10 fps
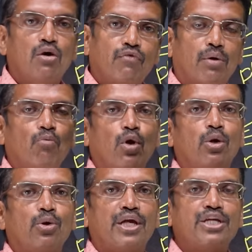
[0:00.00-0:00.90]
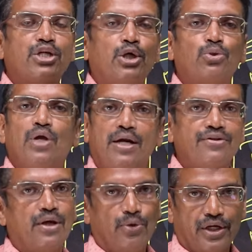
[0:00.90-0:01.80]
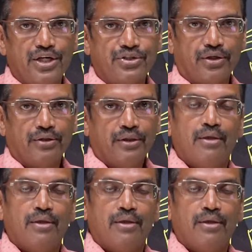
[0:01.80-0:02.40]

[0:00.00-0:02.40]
from one location to the another location